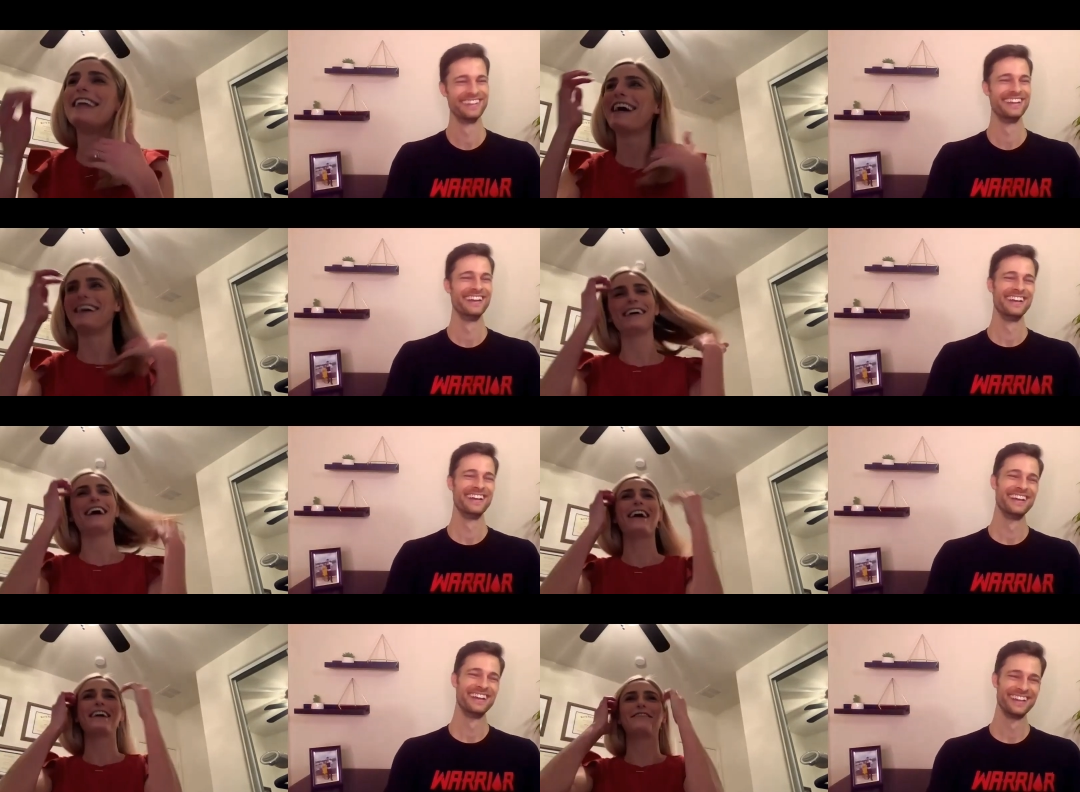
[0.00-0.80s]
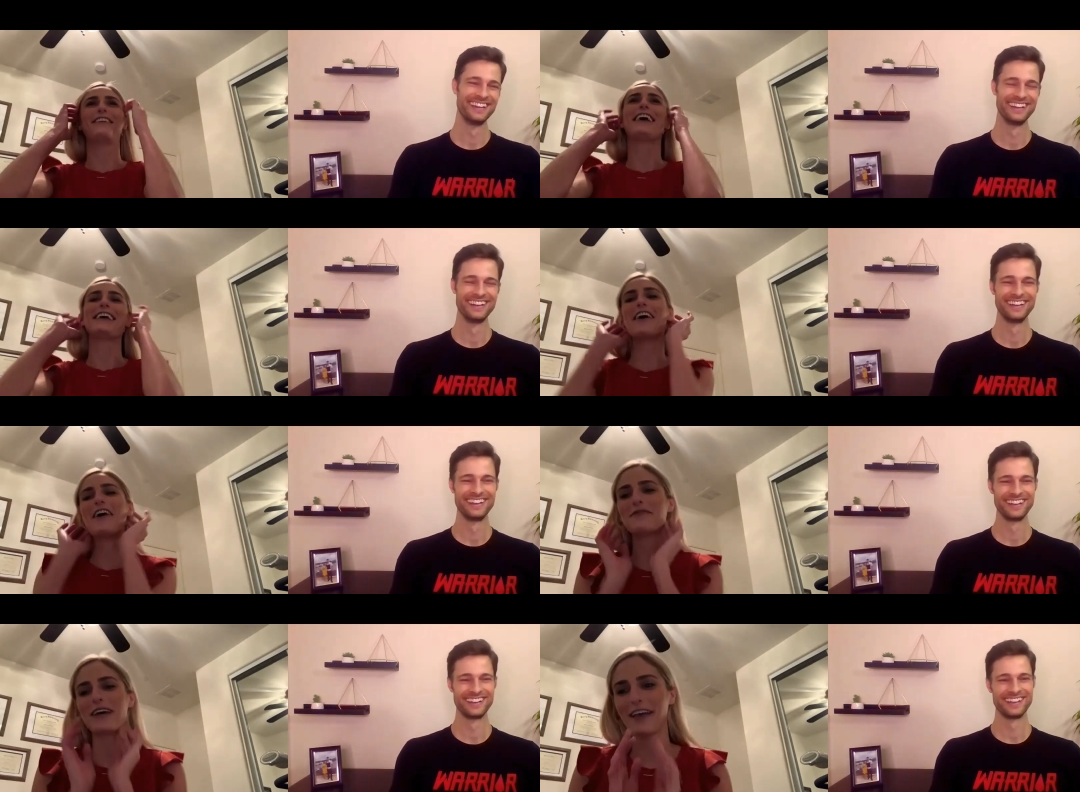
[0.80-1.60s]
Speaker 1: no, um, like all
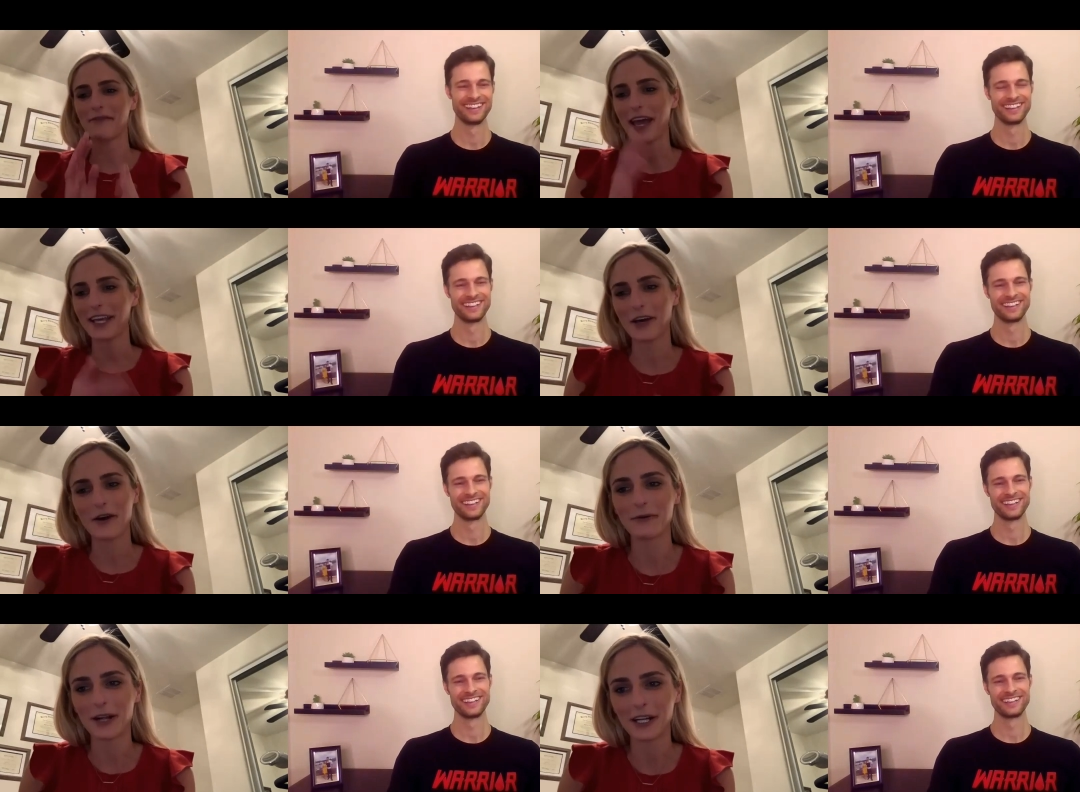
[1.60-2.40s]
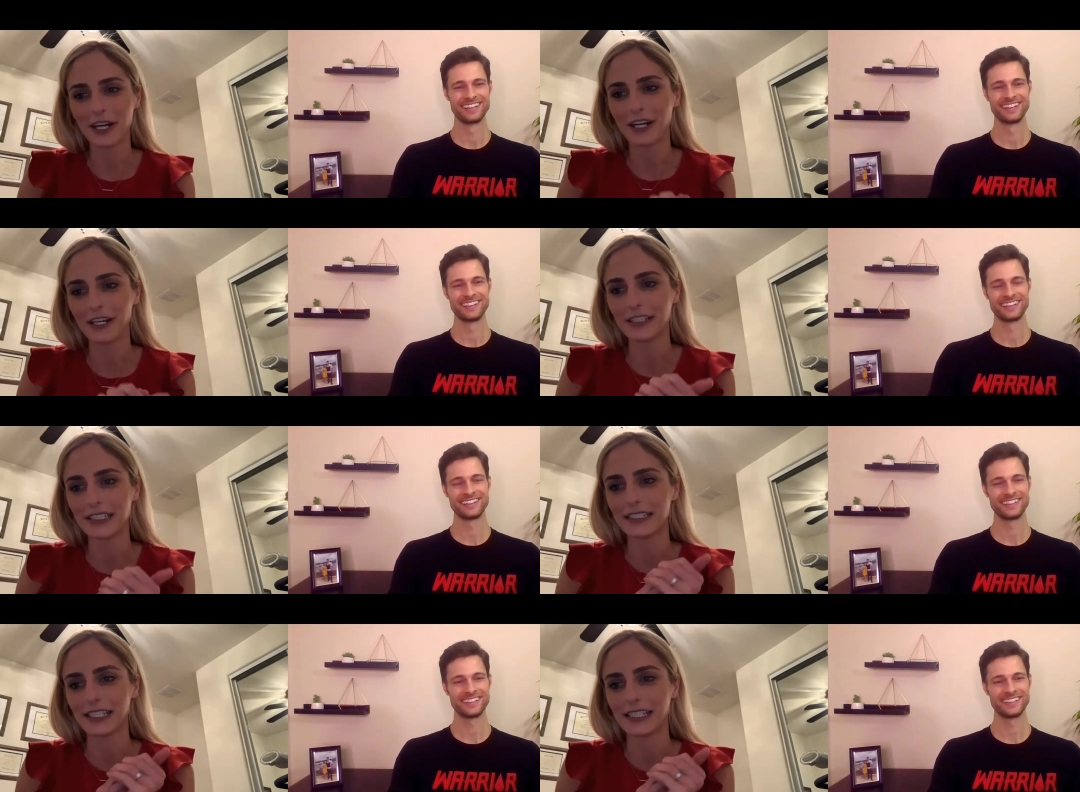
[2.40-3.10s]
my my coworkers,